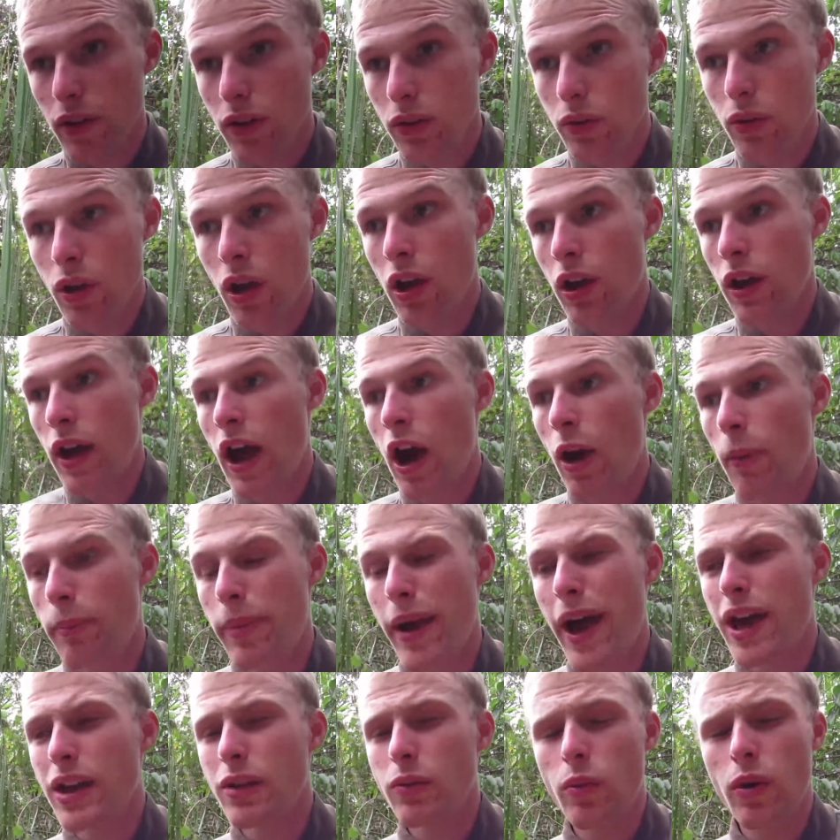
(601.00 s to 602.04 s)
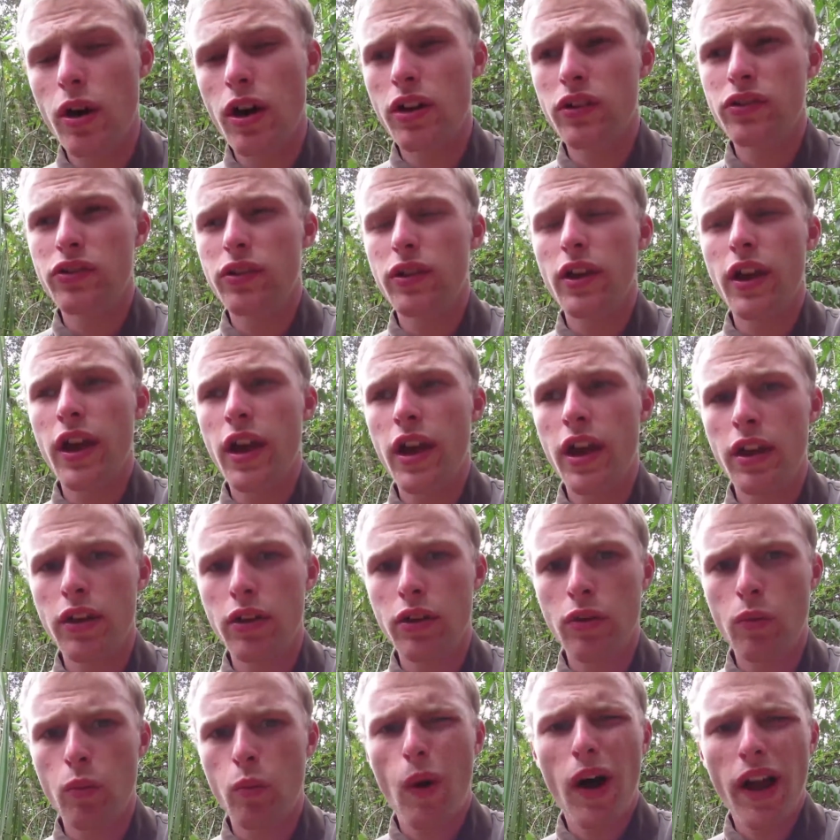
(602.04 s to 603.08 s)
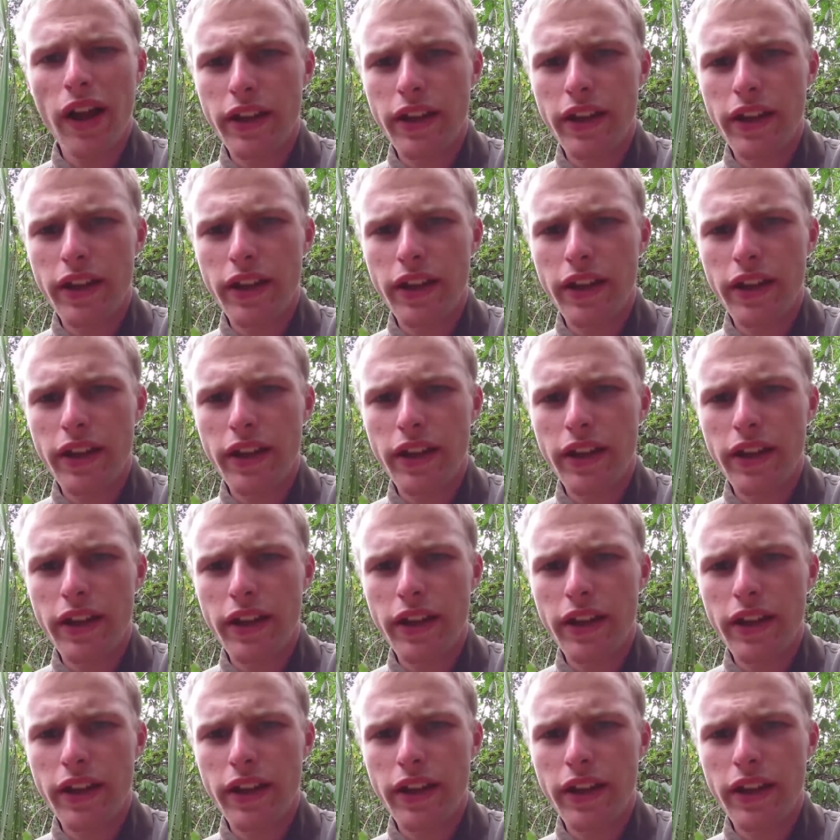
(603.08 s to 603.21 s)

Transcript: bad it was and why